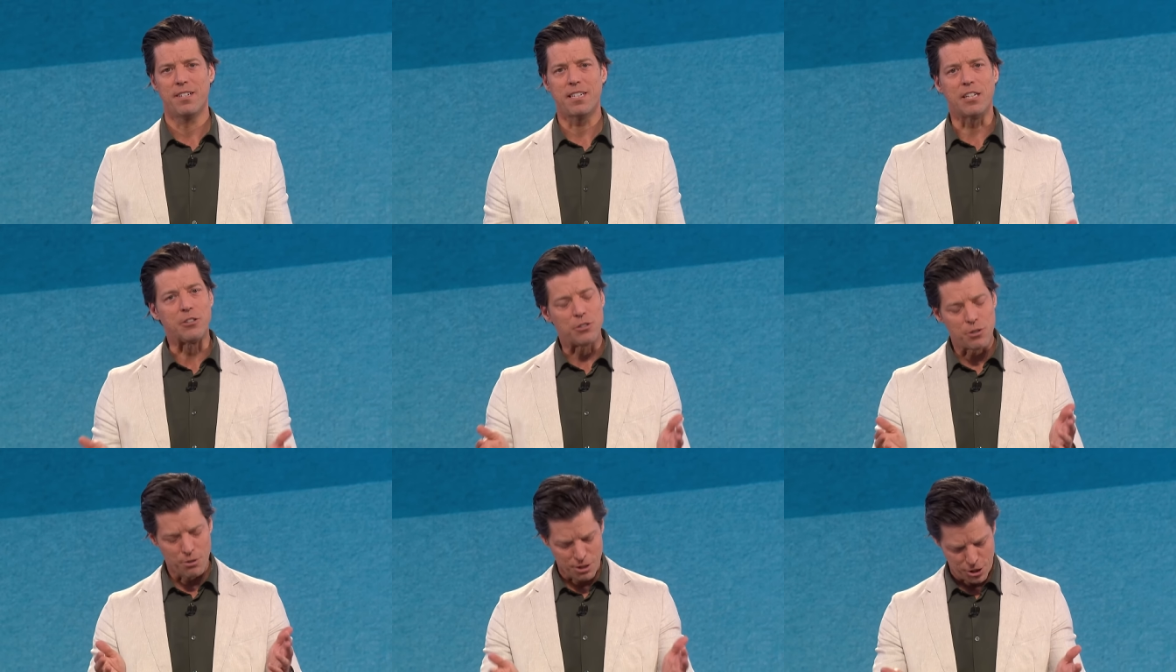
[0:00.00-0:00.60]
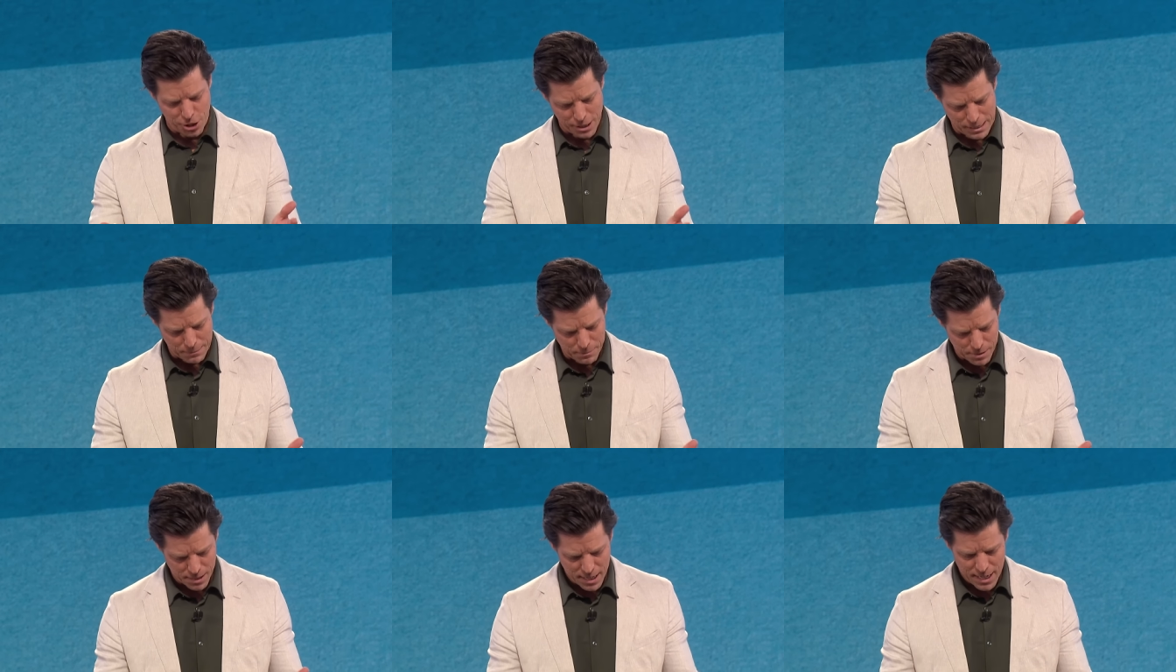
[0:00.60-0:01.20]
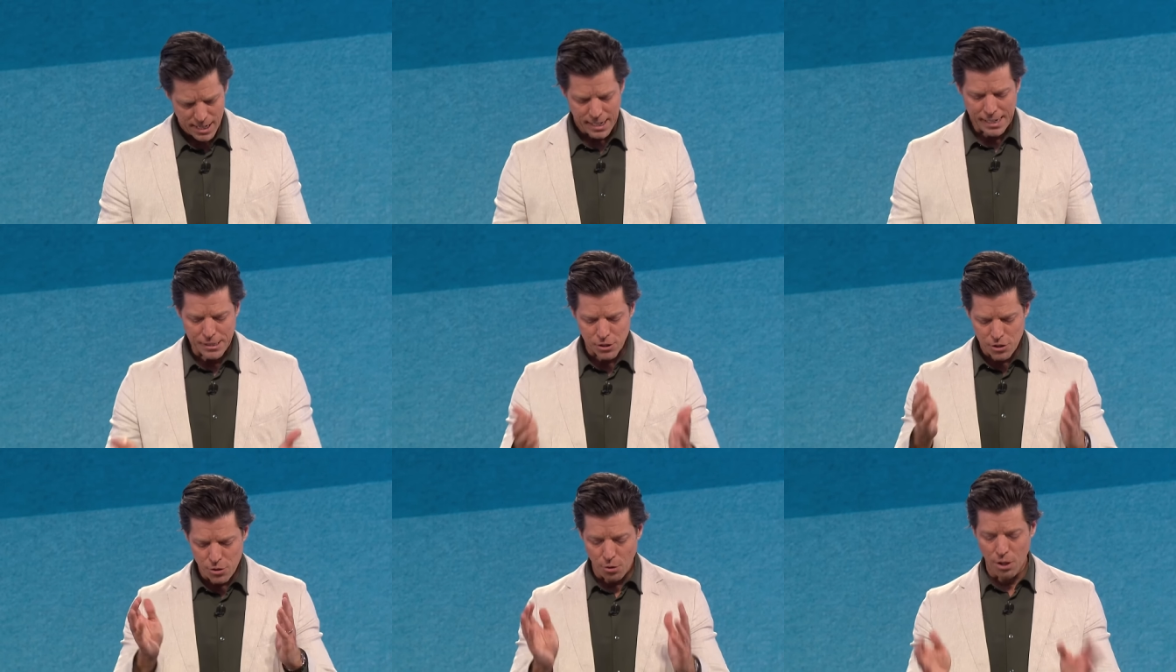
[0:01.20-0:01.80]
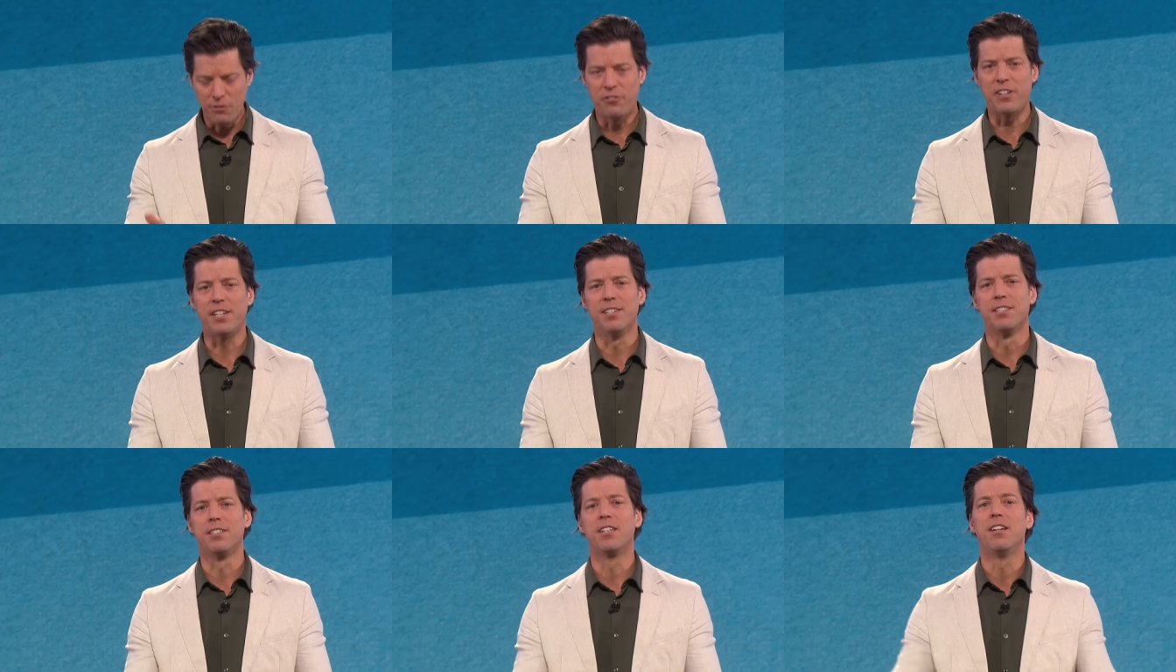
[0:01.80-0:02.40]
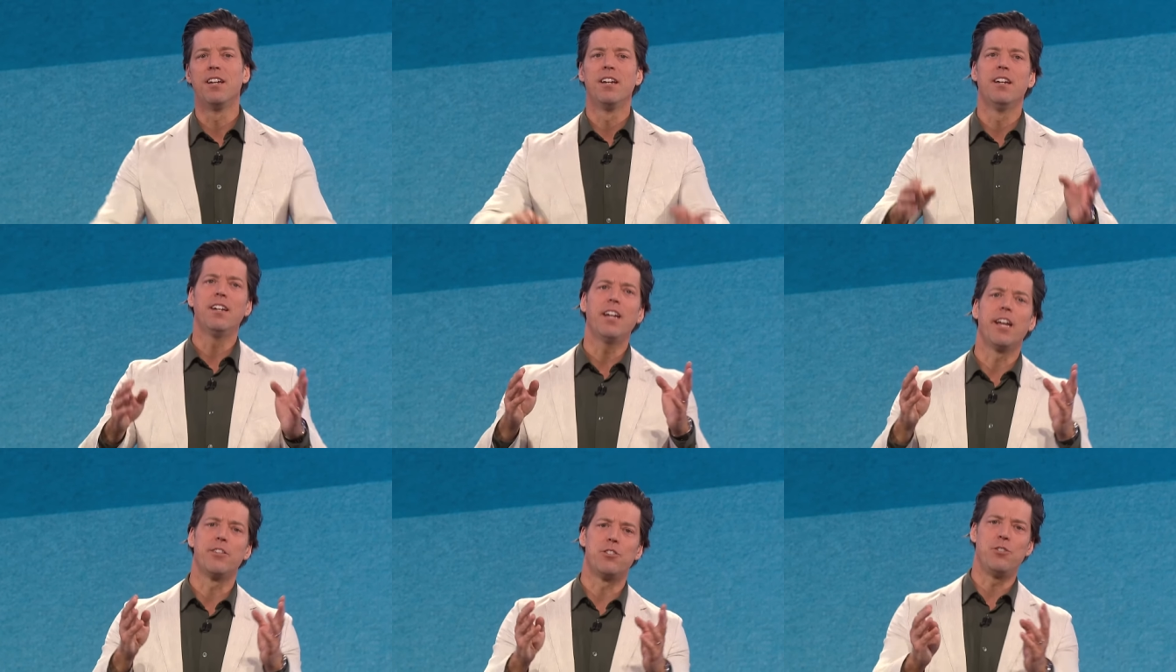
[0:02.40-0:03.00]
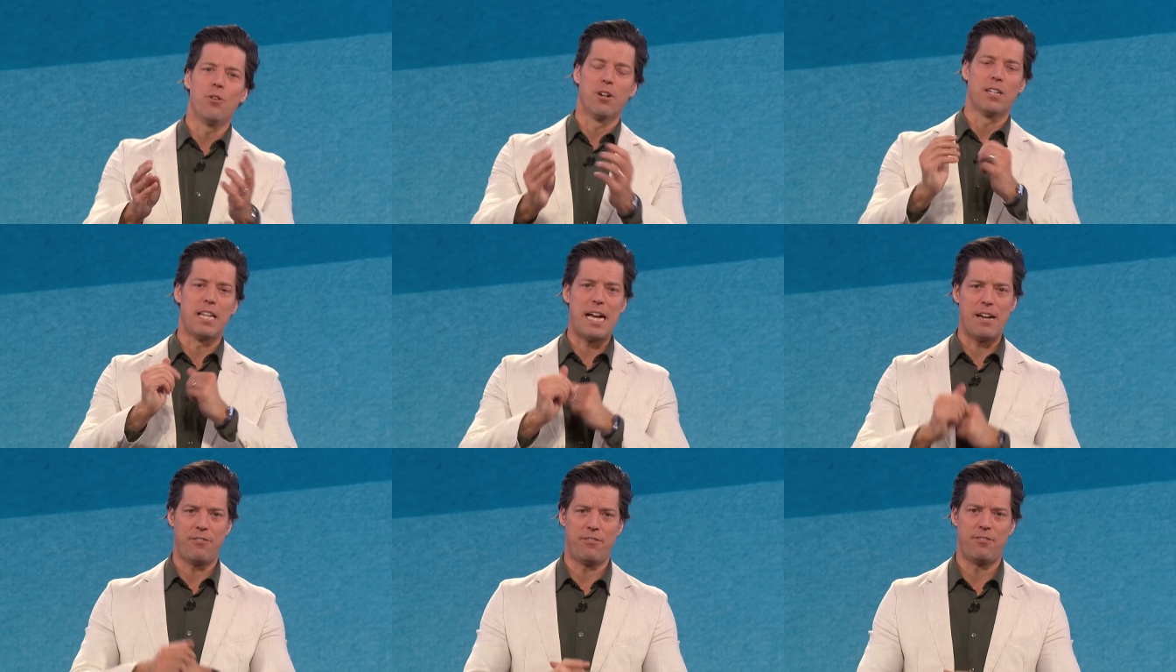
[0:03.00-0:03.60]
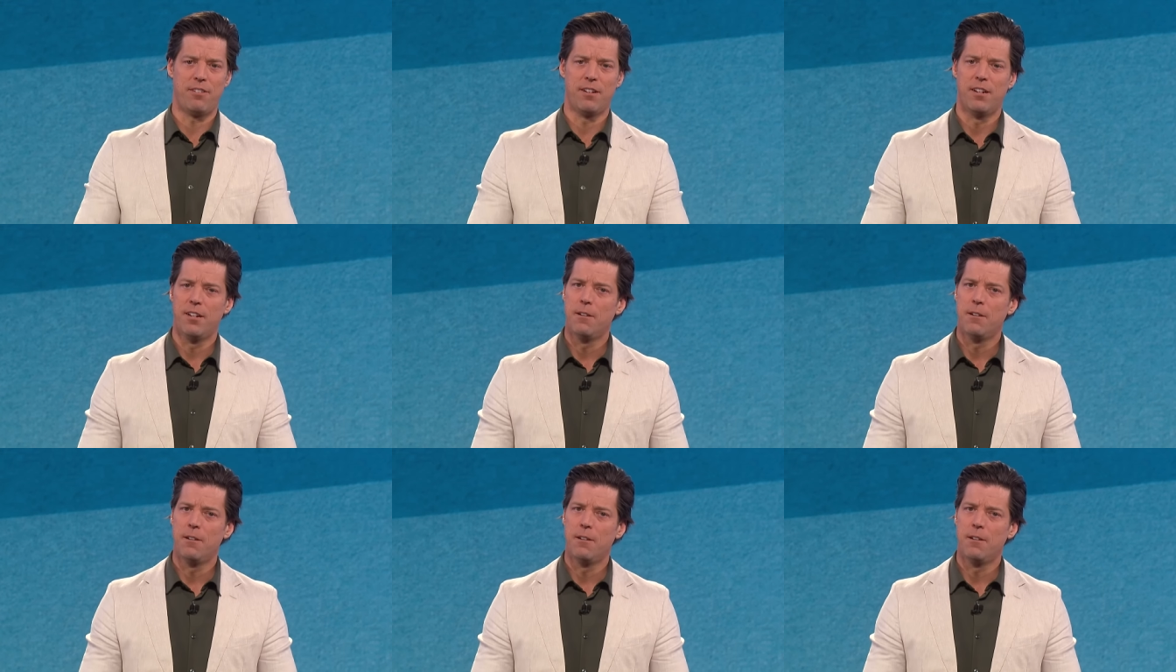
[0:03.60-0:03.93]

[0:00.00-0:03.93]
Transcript: It's your ship. It's your field. It's your life.